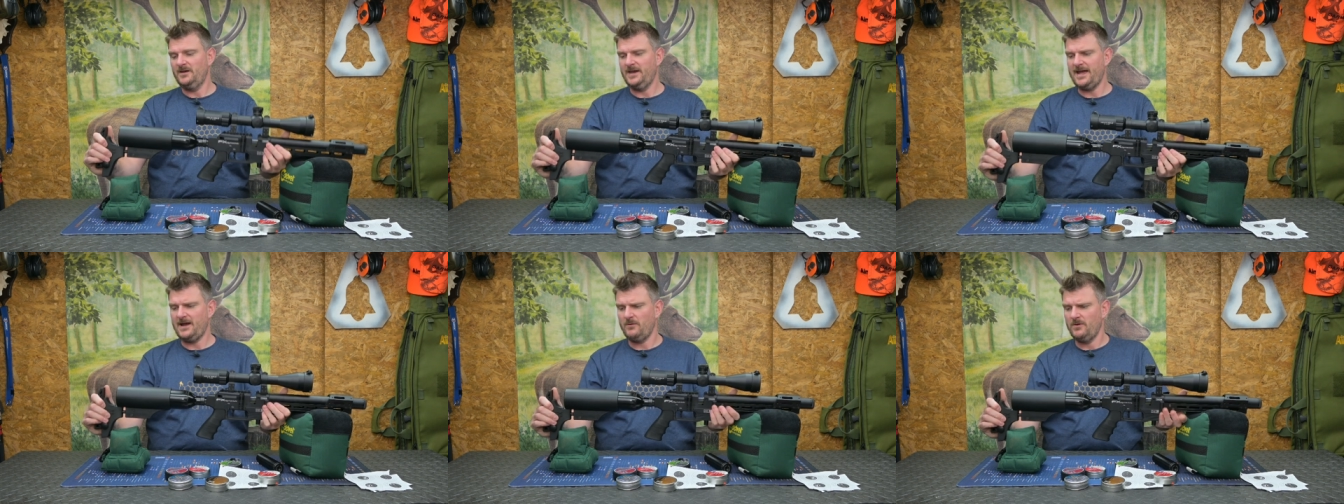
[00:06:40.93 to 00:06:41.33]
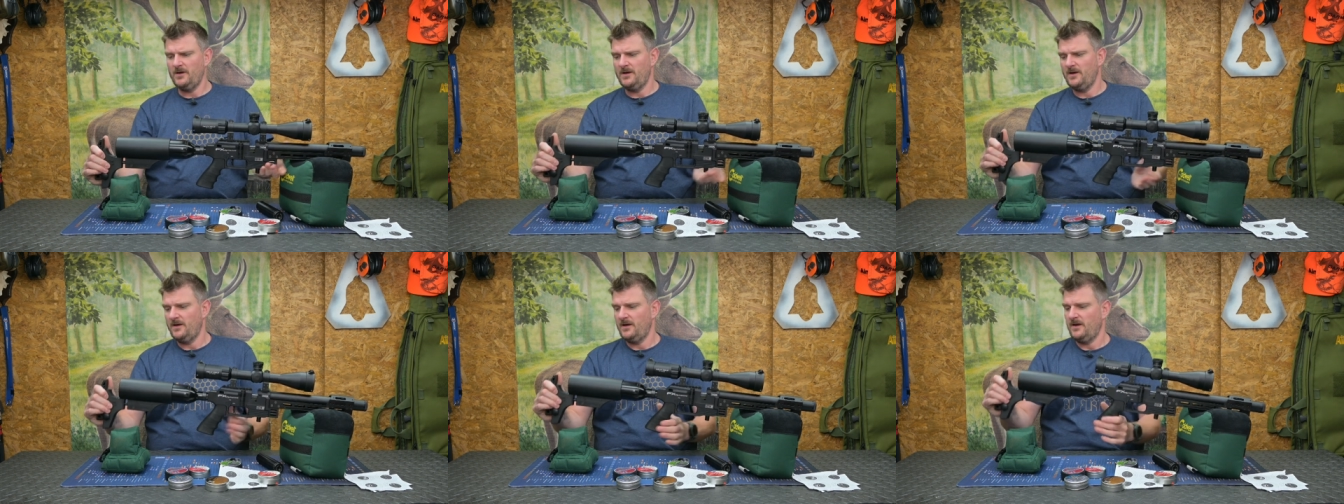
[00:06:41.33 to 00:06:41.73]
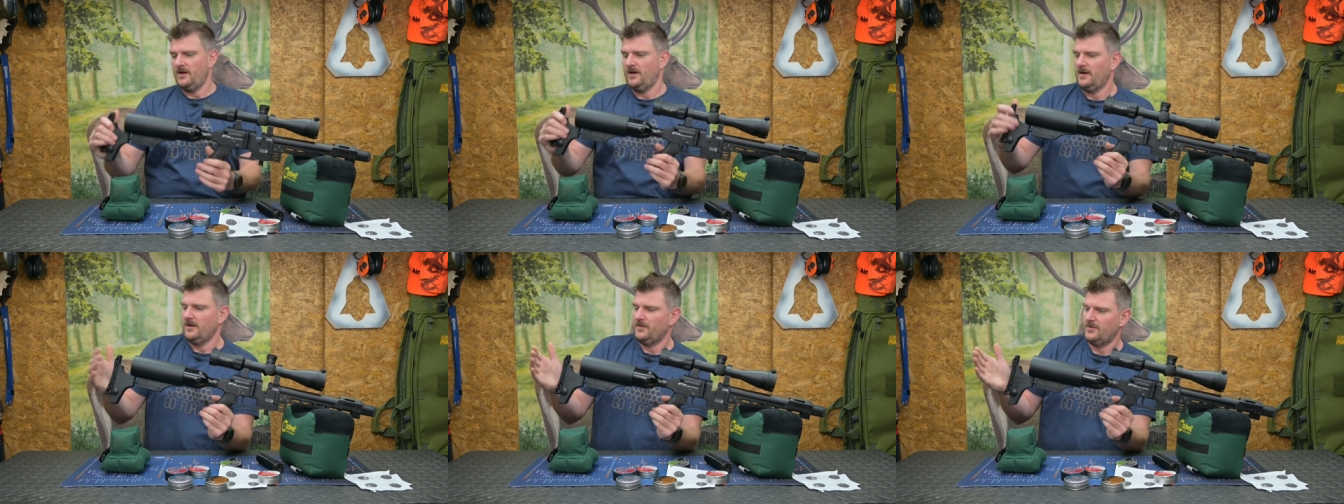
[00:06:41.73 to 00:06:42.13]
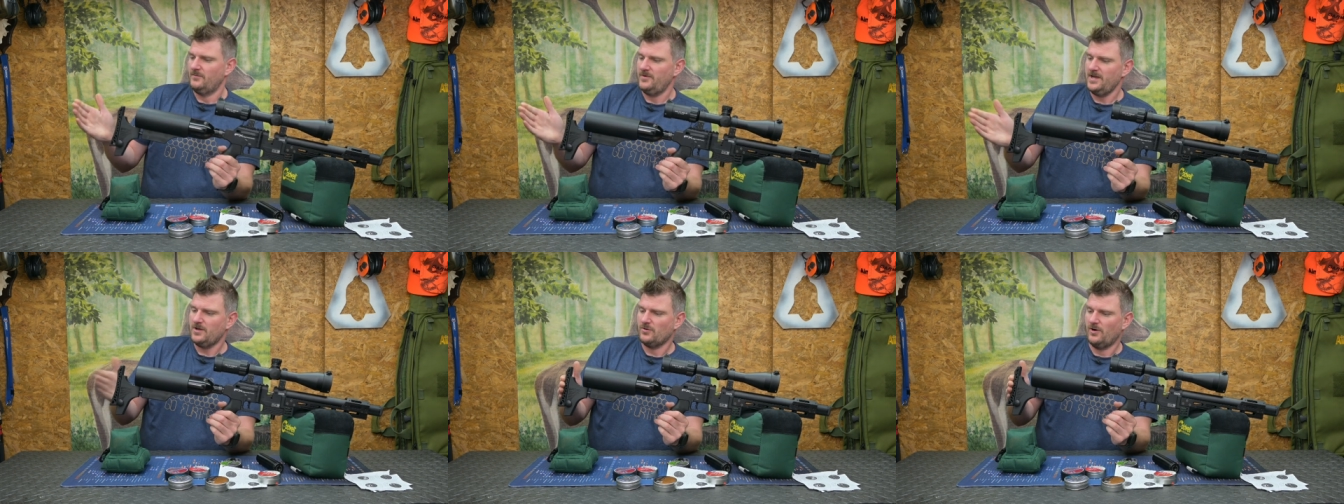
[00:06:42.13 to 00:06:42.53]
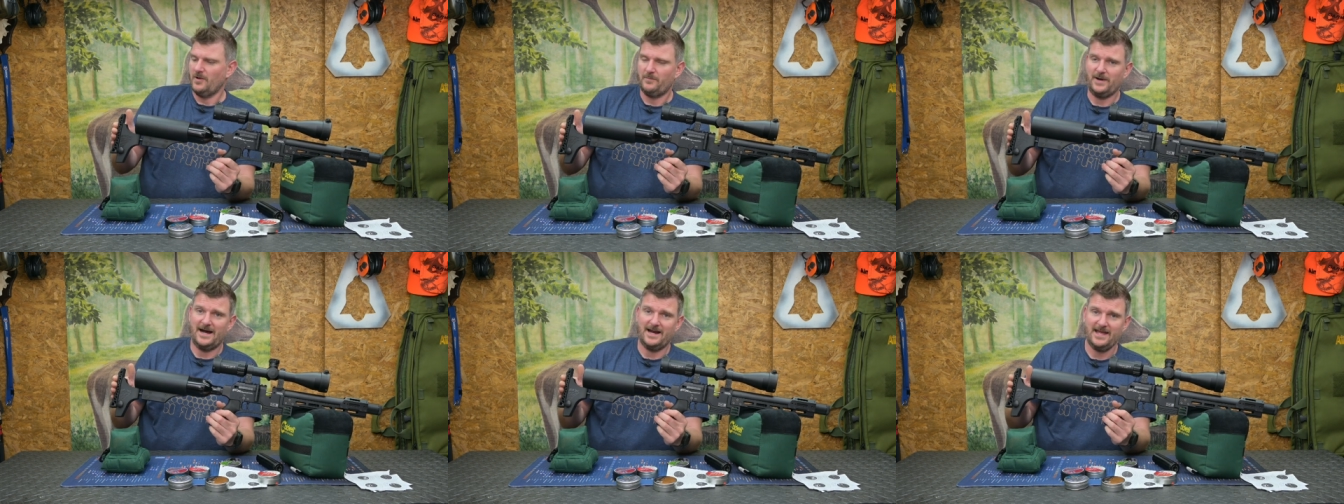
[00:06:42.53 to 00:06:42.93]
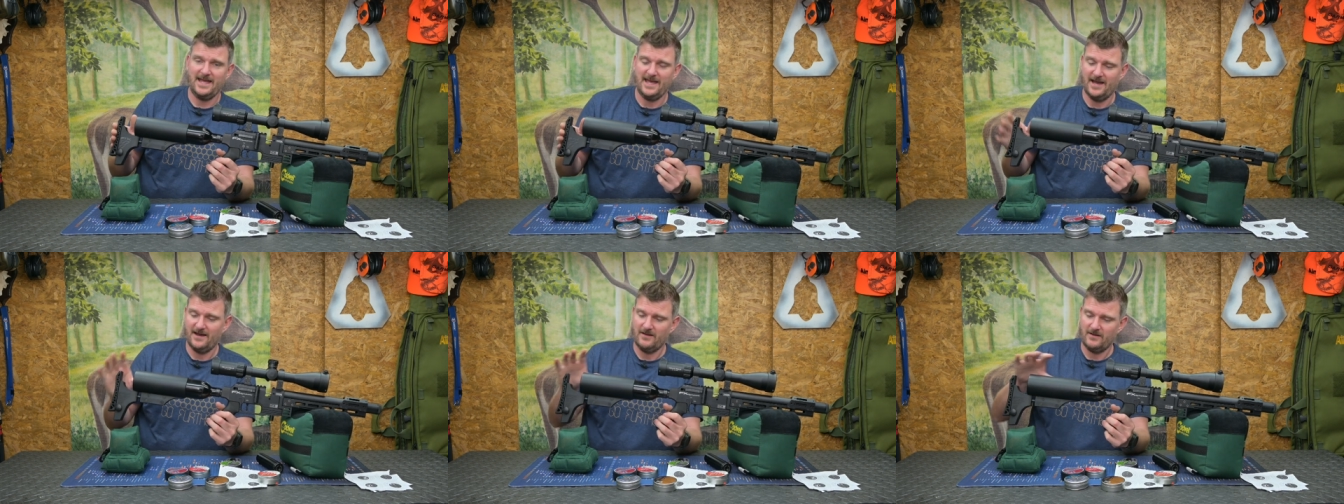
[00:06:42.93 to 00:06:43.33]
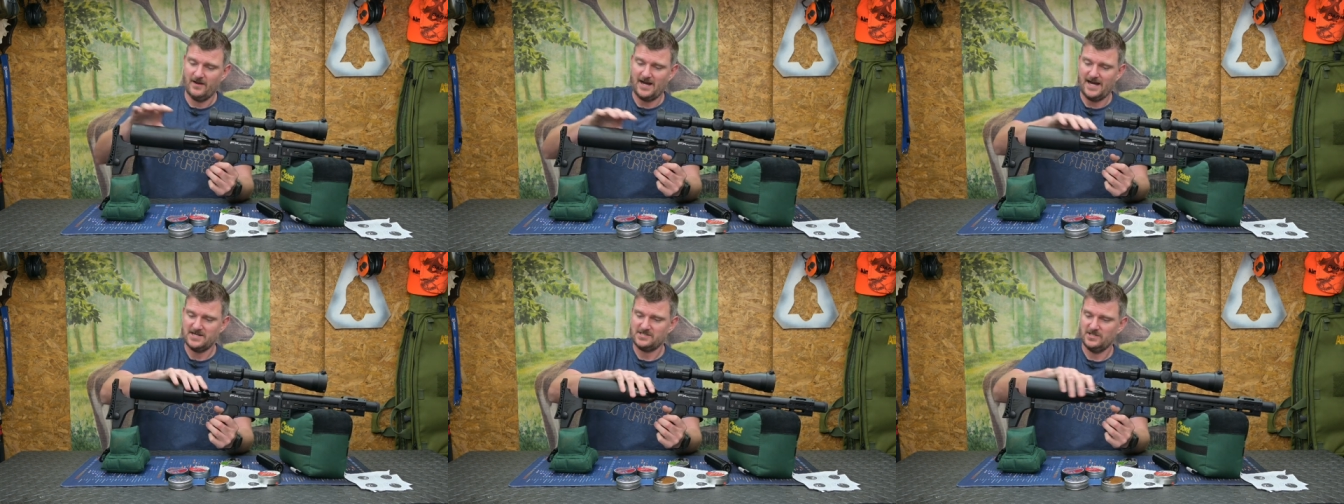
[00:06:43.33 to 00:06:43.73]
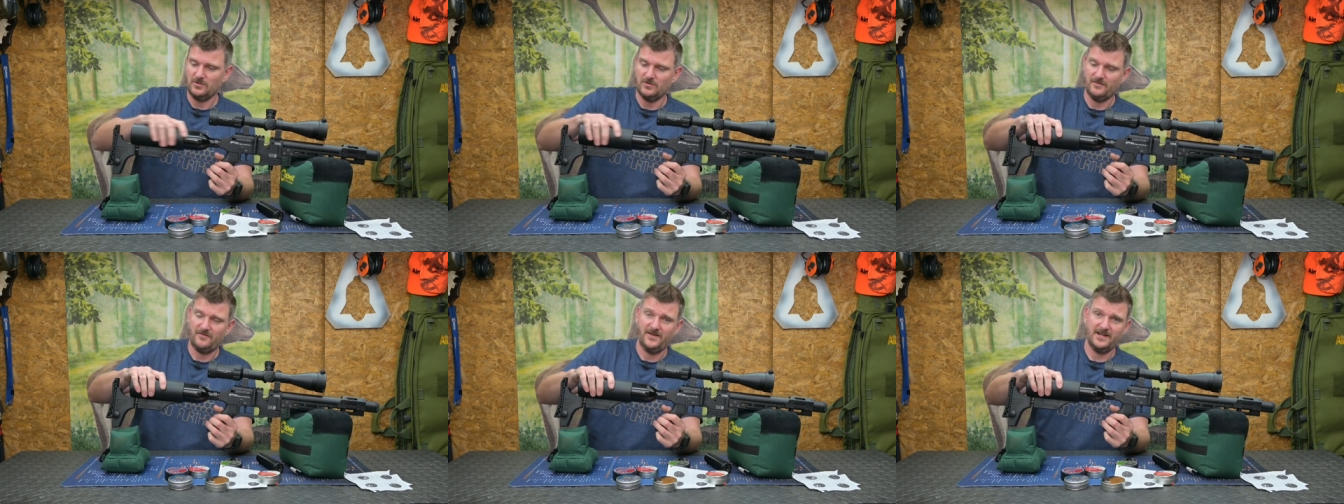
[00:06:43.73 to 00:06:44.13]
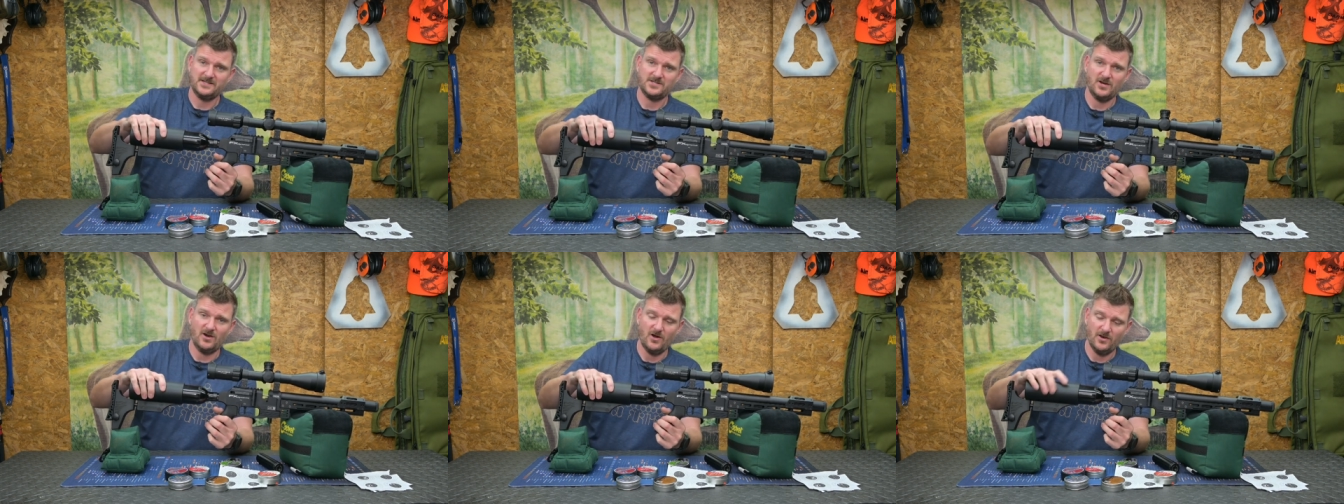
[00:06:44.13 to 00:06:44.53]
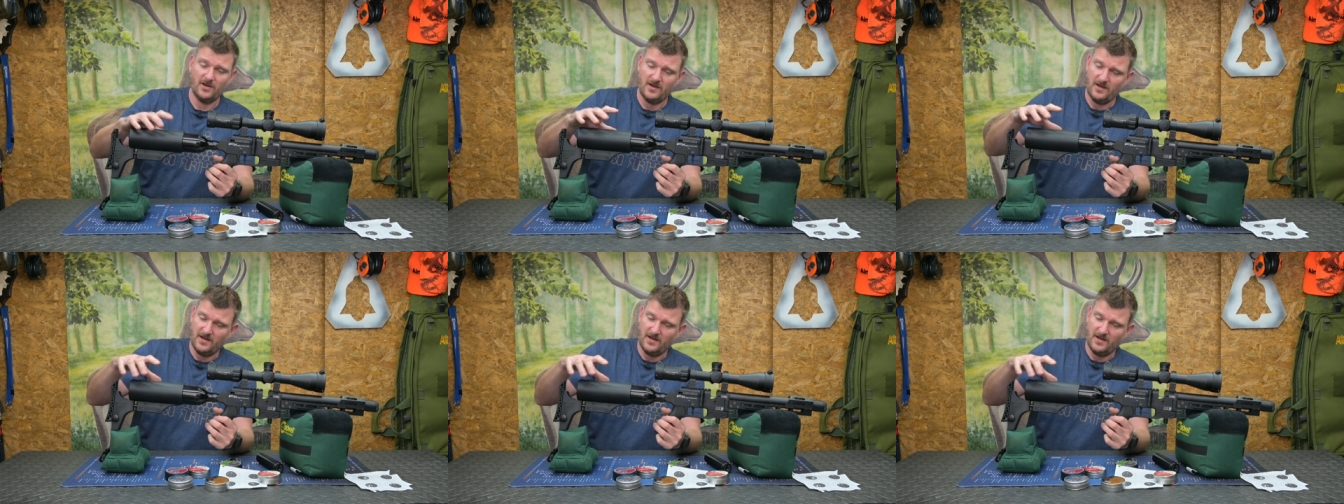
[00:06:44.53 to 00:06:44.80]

Now, the recoil pad here actually all fits on,